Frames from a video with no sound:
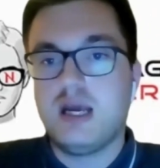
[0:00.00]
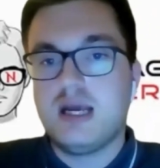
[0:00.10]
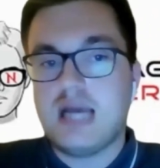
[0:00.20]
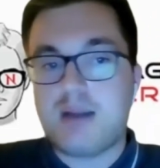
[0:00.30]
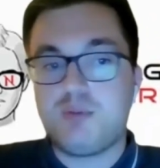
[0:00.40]

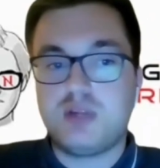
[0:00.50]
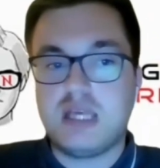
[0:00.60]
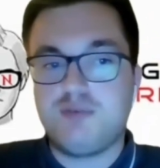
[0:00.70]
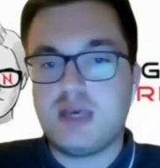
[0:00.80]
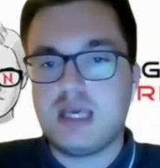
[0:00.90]
Apple
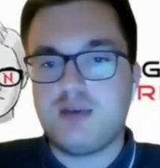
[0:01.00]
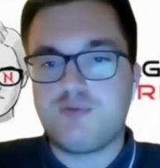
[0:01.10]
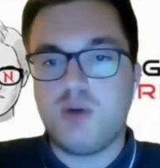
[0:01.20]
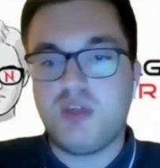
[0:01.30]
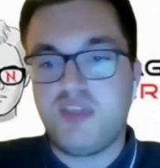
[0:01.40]
TV
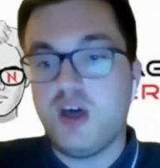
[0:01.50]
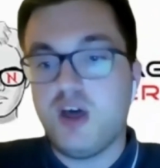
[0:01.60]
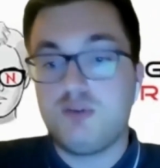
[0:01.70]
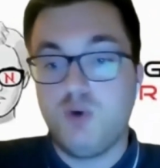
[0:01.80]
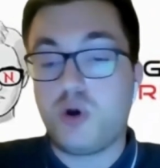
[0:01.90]
from the 3rd of
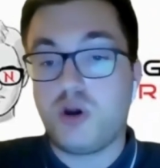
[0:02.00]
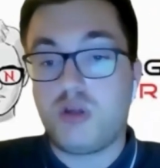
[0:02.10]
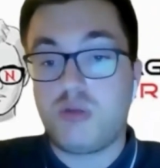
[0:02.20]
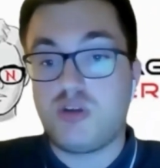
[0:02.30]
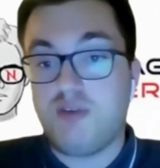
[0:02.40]
August,
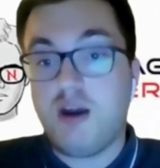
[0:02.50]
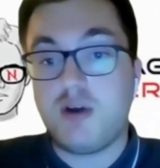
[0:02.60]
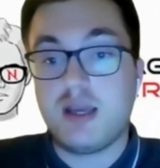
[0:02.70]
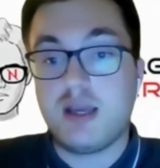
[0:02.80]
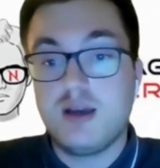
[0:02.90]
which is very